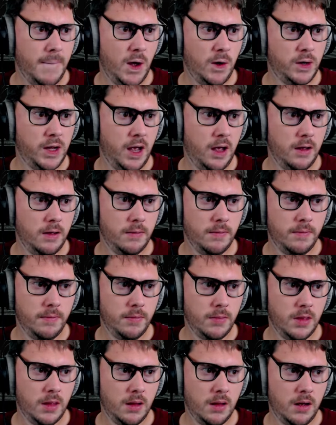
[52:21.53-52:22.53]
Okay.
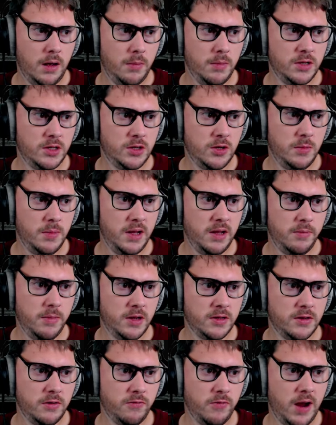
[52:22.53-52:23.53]
I'm assuming he
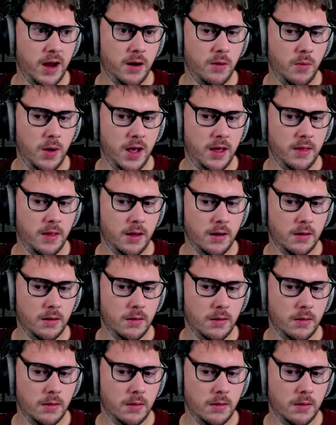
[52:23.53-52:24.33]
must have ran away then.